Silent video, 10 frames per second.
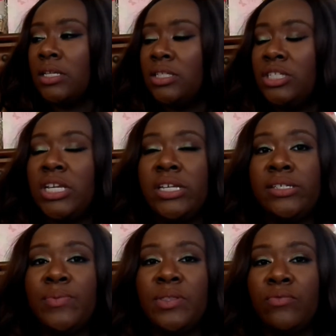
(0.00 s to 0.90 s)

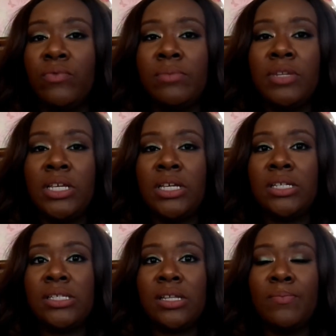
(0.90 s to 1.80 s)
jeans with ripped
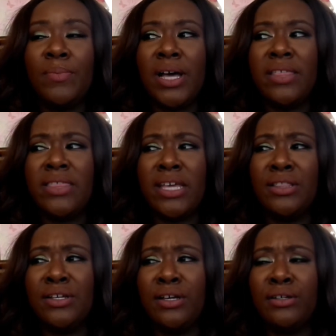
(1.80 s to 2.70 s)
knees, but they
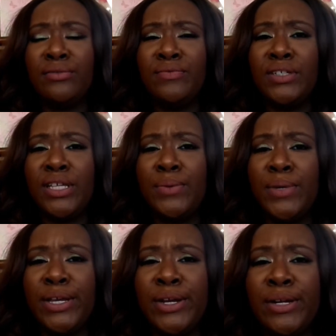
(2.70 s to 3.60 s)
look really
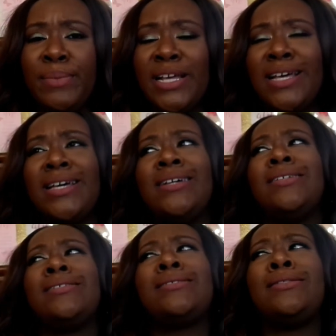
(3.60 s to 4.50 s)
weird
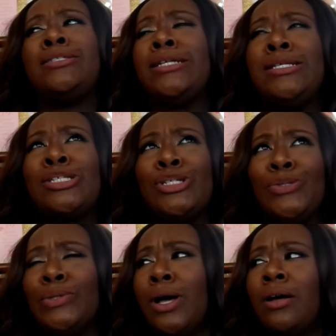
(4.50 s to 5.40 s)
because the jeans are
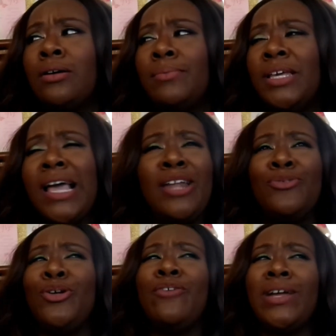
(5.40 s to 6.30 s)
too long on me. I
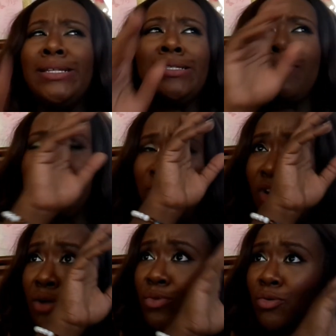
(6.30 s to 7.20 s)
don't know if I did something
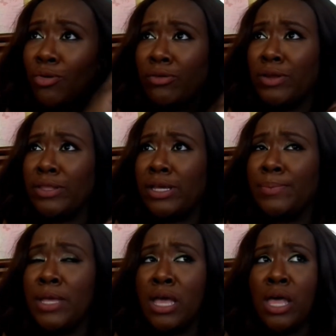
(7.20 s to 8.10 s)
wrong when ordering
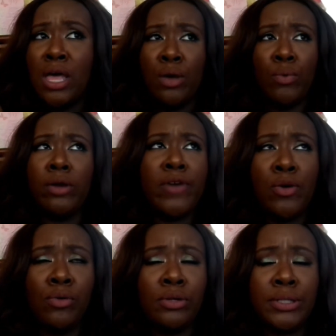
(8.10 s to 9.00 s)
them, wherever I
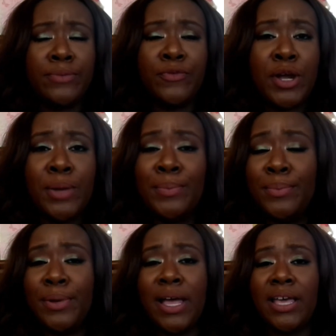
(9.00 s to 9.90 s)
ordered them from,
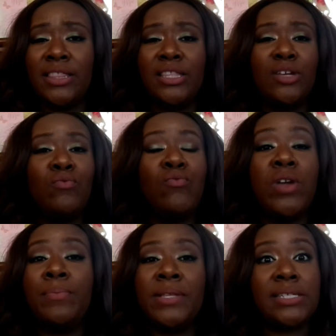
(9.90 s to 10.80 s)
but the
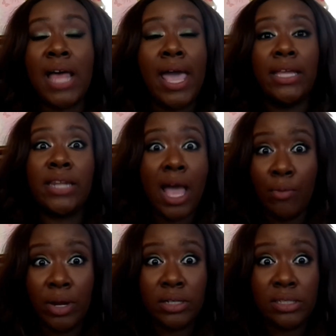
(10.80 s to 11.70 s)
rip is like not
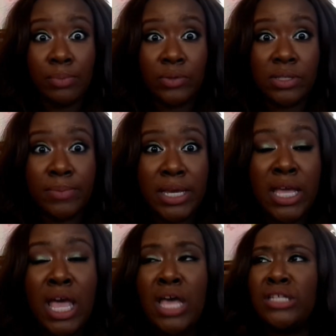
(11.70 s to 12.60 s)
where it's supposed to be.
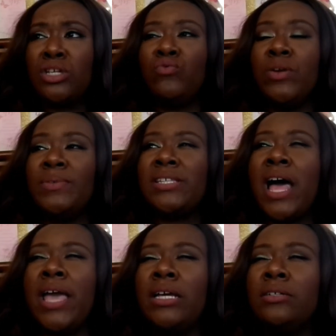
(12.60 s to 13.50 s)
So the rip is
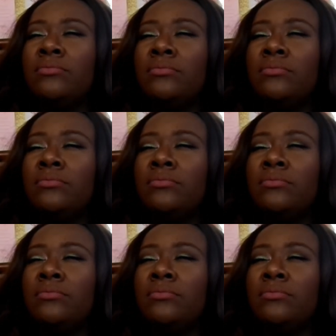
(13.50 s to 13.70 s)
like